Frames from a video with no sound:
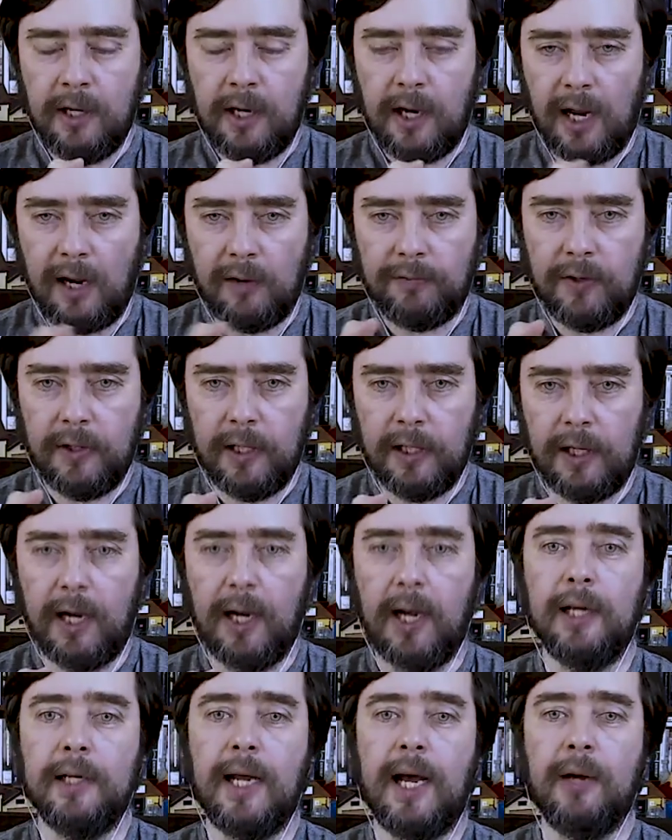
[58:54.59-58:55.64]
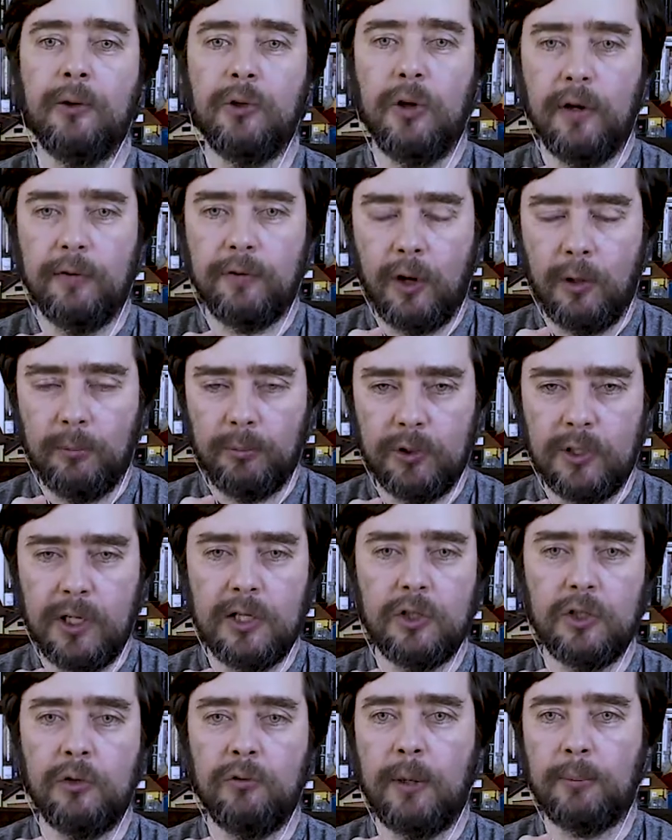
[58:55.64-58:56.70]
After that, ah, now you have
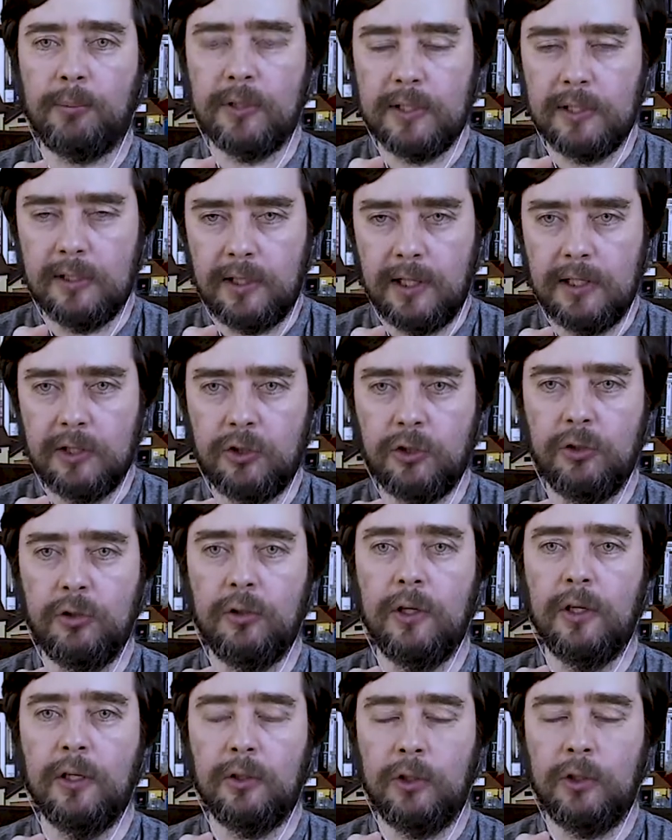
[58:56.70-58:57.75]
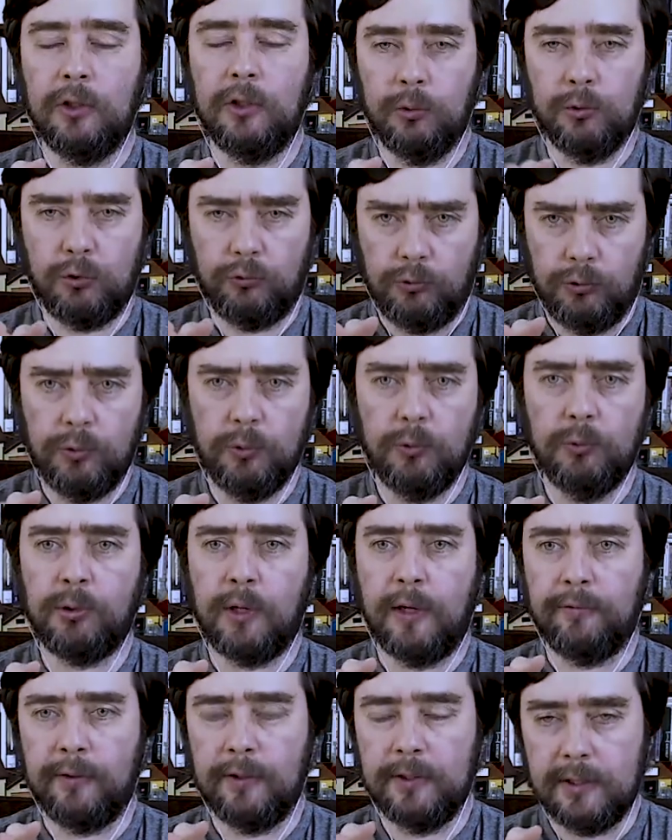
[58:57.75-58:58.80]
computation, representation, uh, you know, true
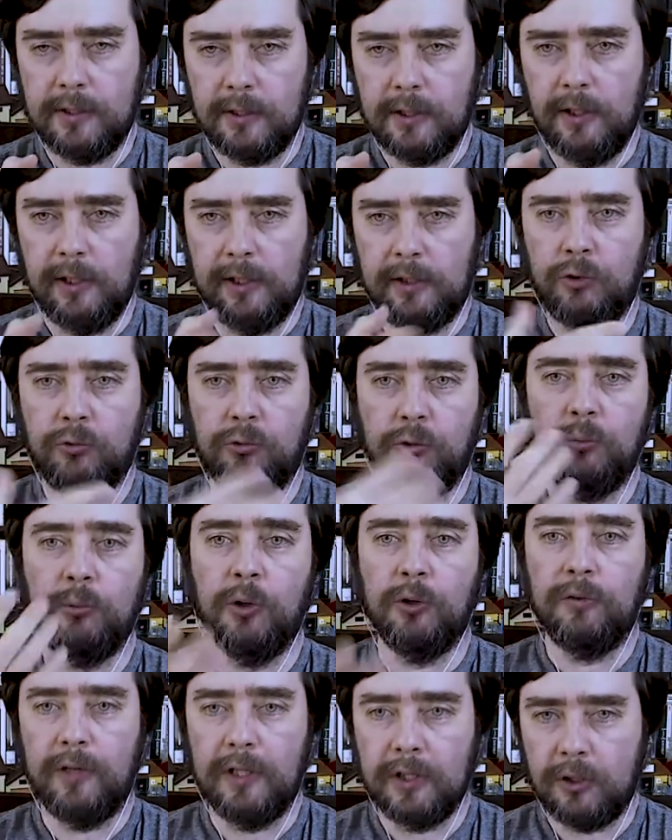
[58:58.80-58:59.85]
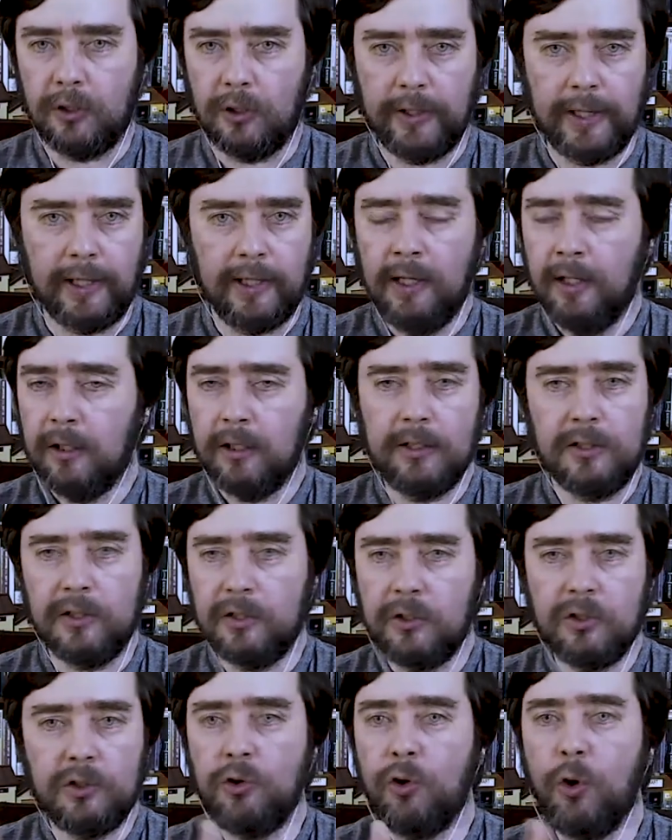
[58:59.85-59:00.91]
preferences, you know, like true motivation, all that. There's,
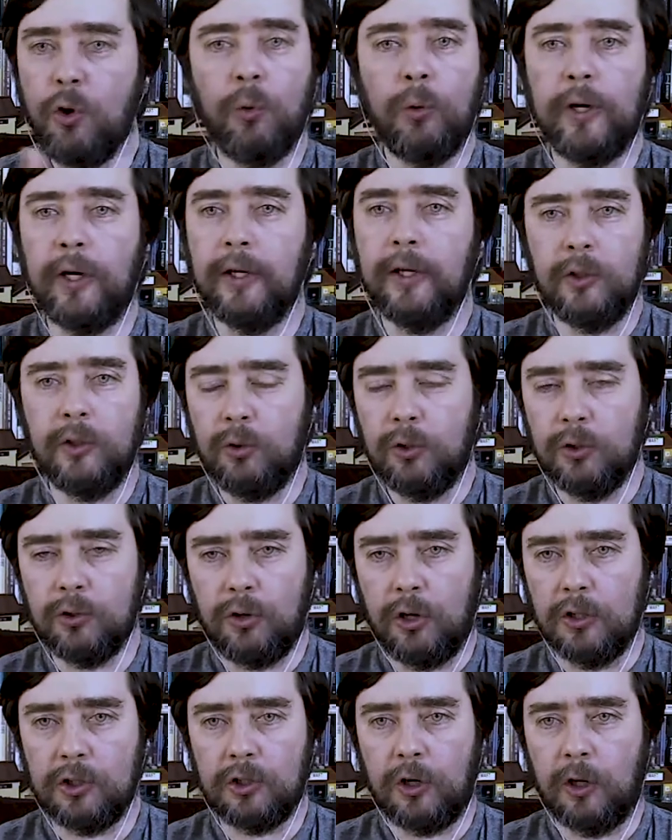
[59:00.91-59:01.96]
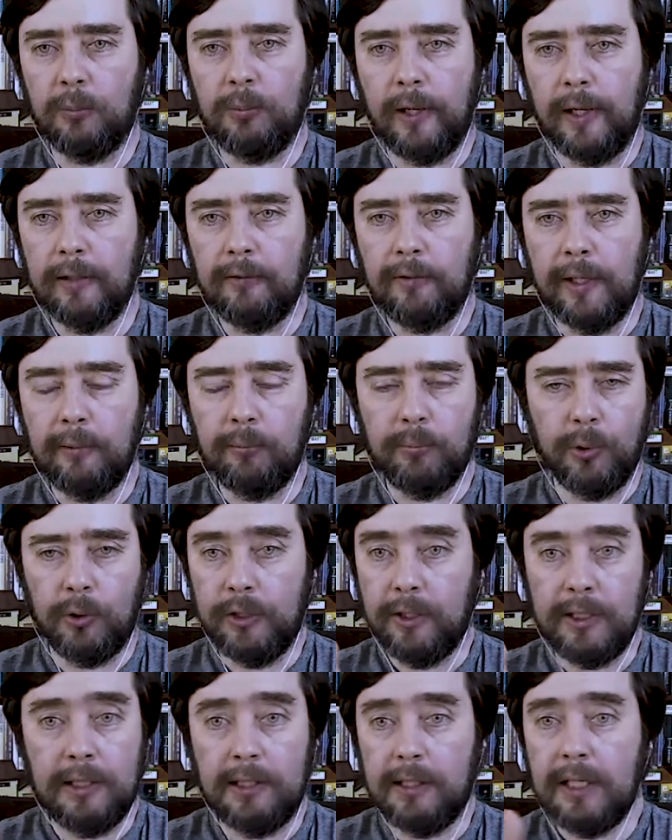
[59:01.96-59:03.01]
there's nowhere you can draw a sharp line, right? But
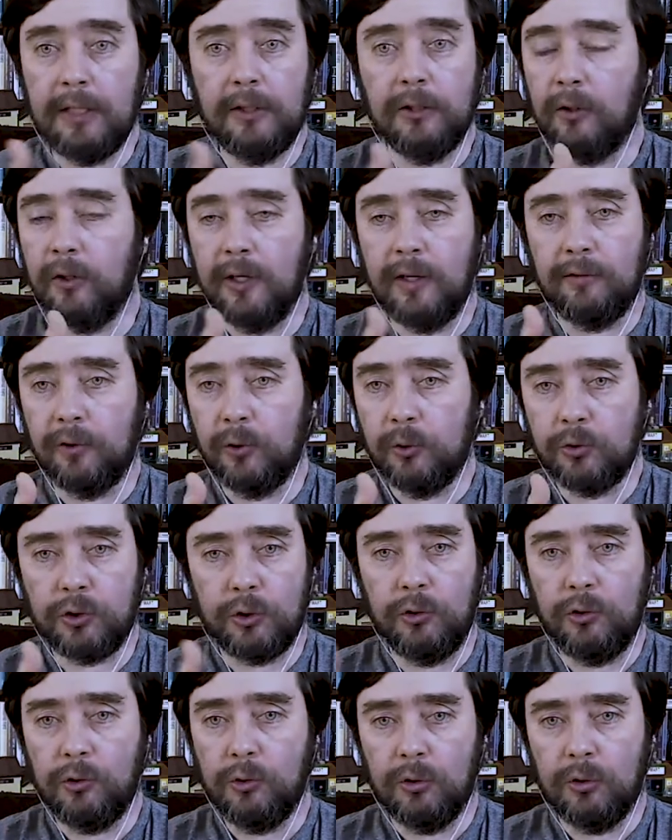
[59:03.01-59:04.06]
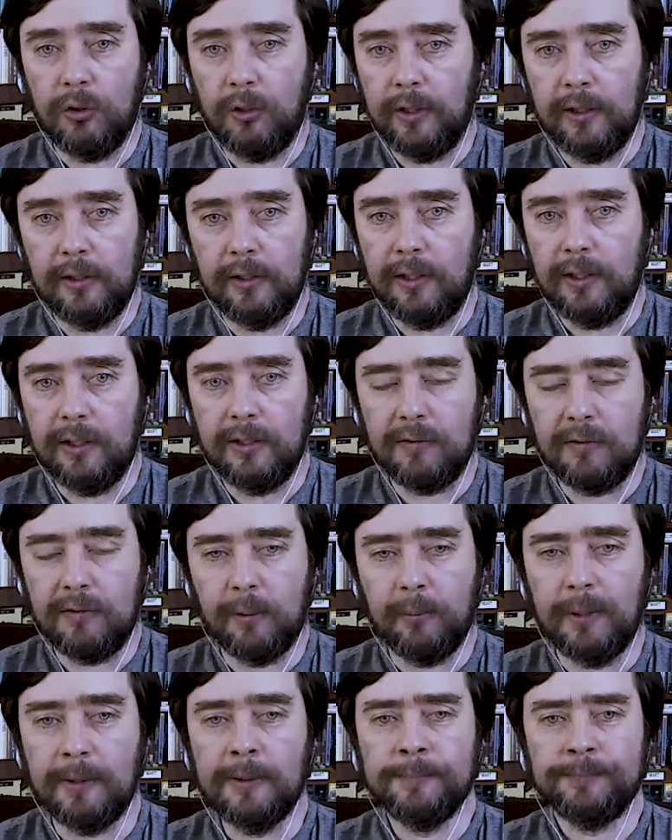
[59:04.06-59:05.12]
neither in evolution nor in, in
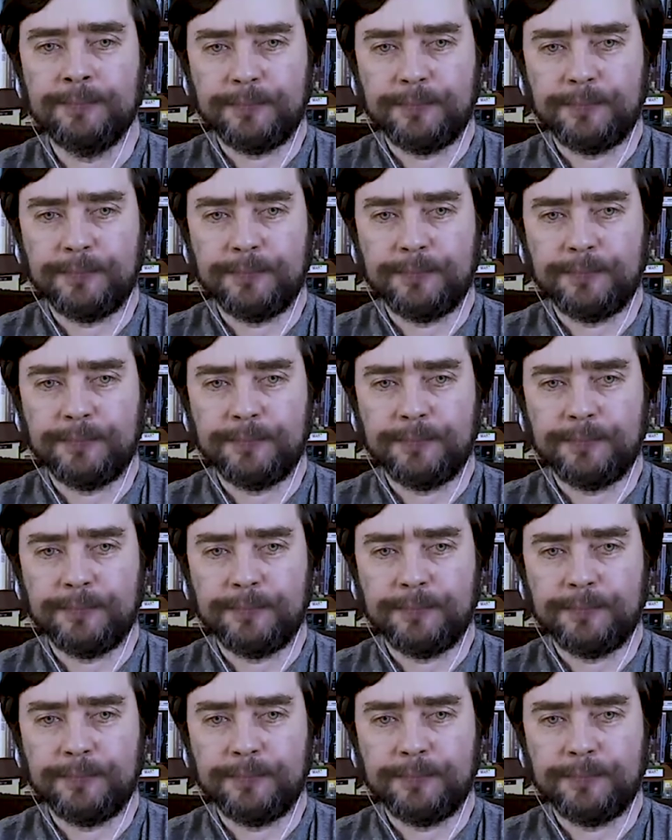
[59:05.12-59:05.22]
development.